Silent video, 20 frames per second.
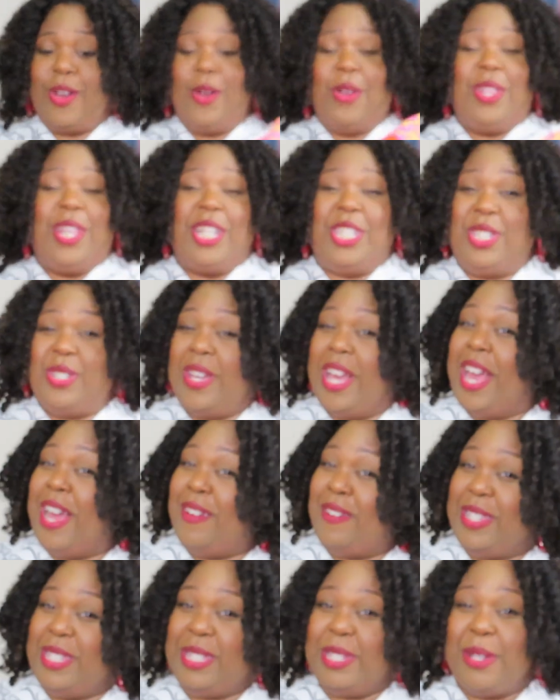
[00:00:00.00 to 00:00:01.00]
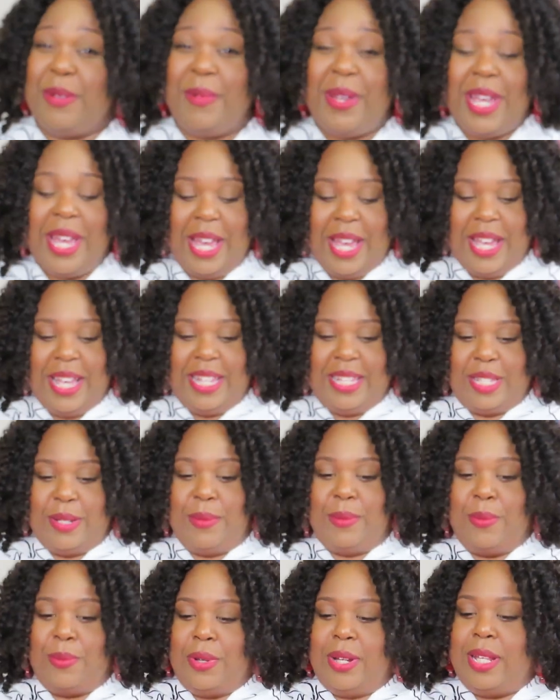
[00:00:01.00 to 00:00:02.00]
know that you have some
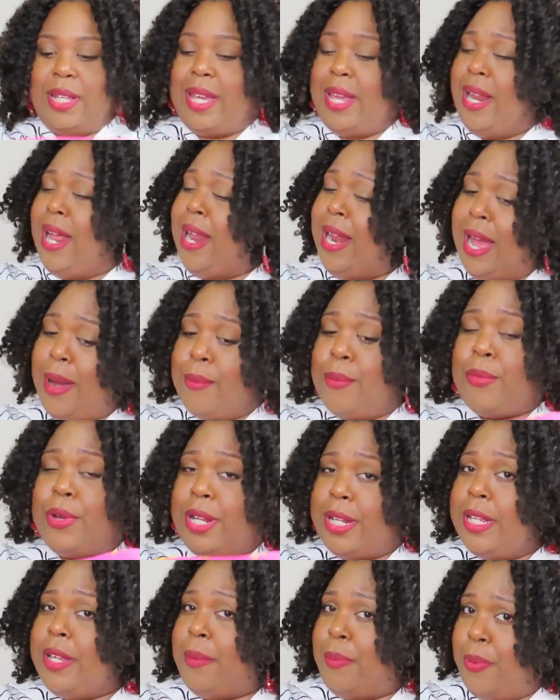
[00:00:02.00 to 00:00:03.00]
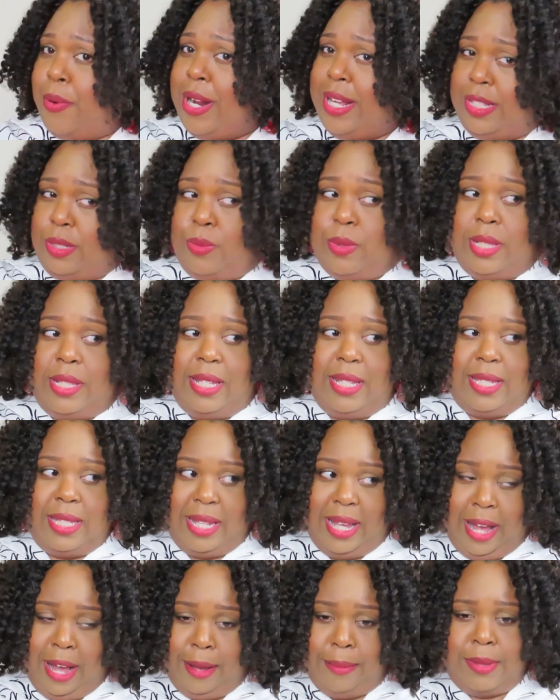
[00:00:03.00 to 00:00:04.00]
some really good. And I'm really impressed with these
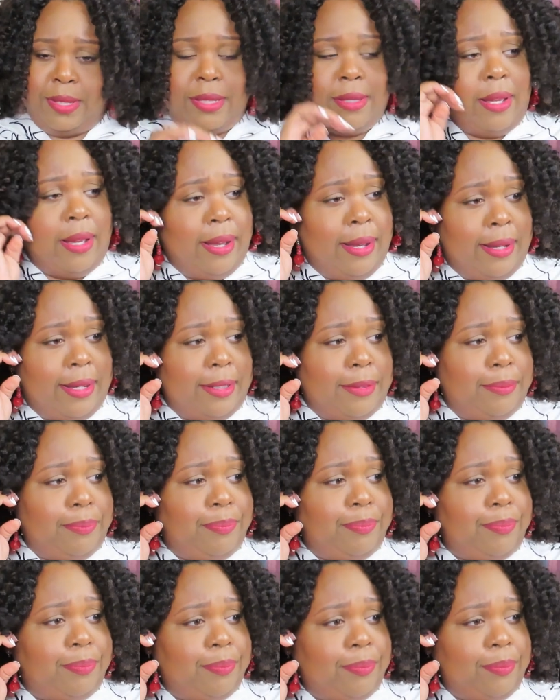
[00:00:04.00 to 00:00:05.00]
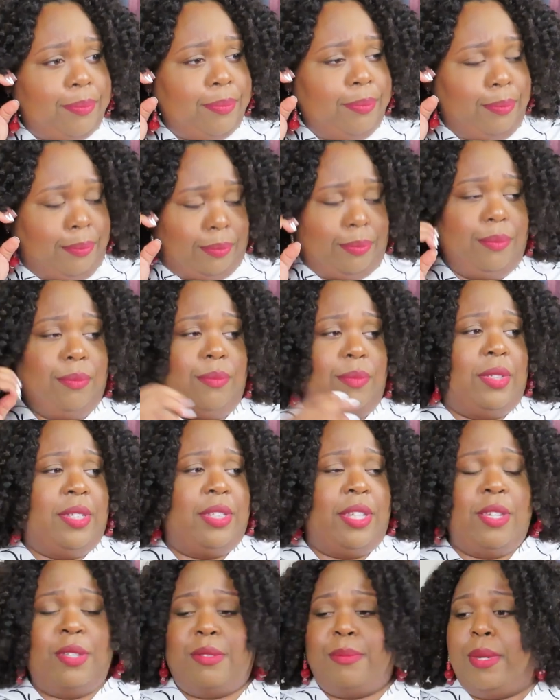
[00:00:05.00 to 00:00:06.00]
tops. Um,
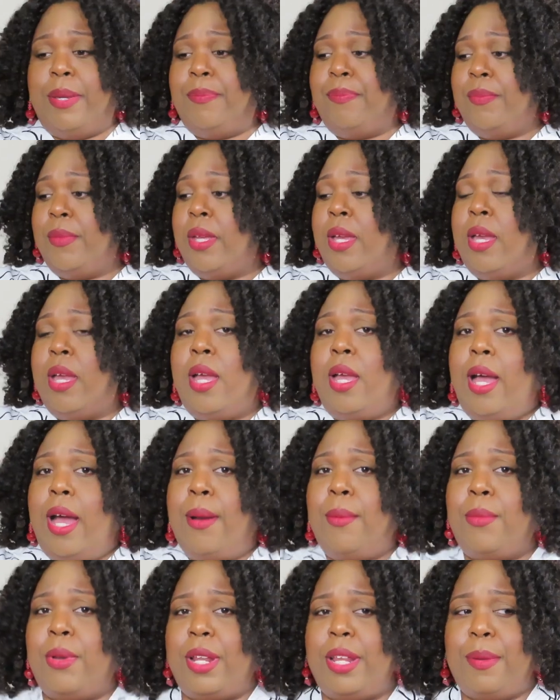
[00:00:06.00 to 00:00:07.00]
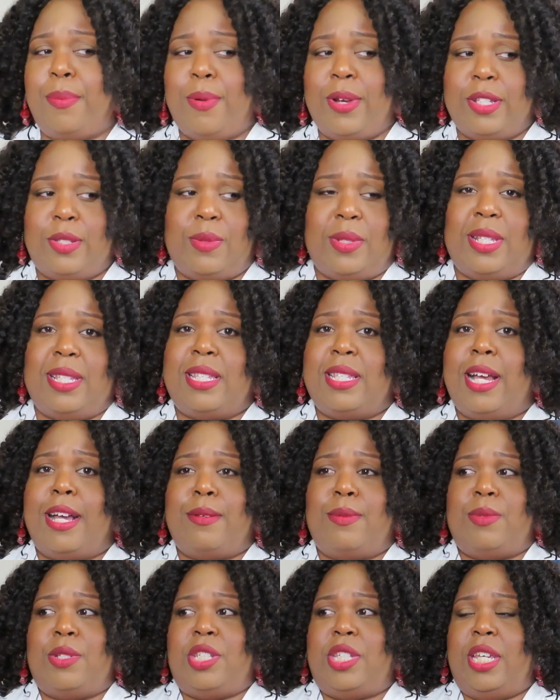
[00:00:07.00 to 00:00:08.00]
excuse me. I'm really impressed with this
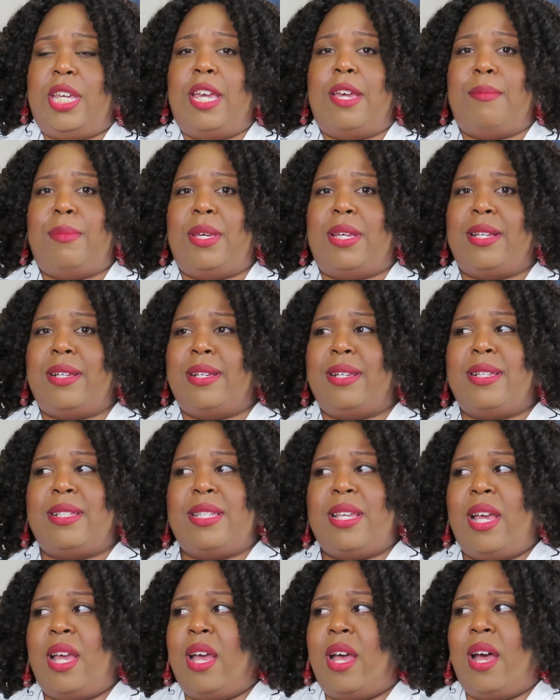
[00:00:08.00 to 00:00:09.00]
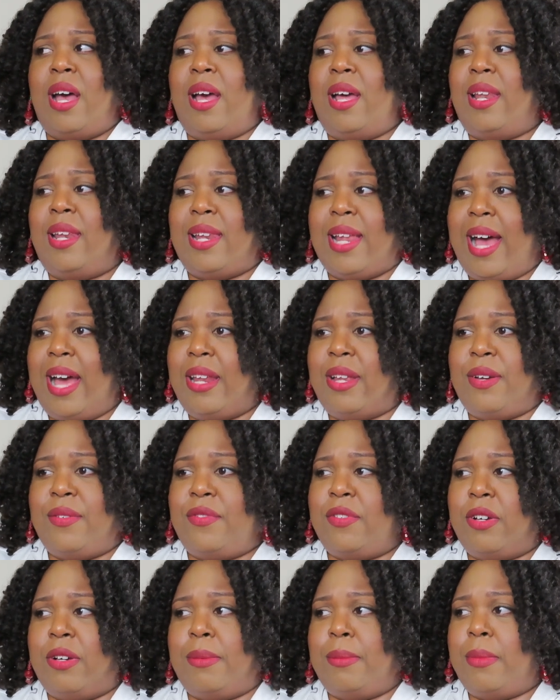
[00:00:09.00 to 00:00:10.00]
top, machine because a lot
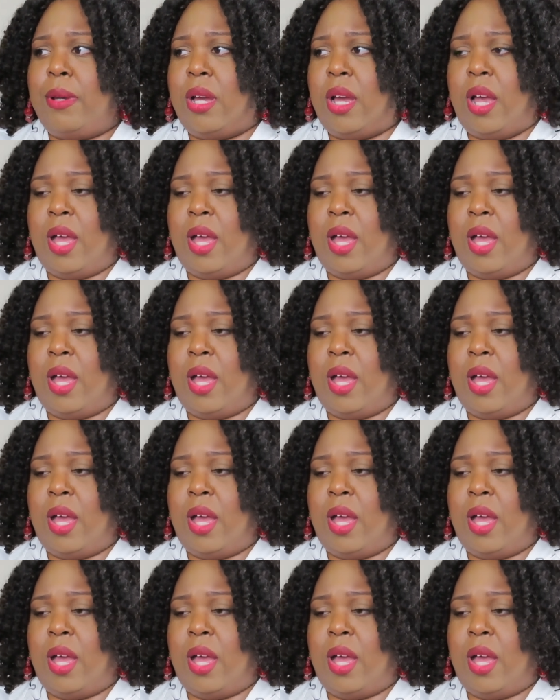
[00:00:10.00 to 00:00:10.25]
of them, um,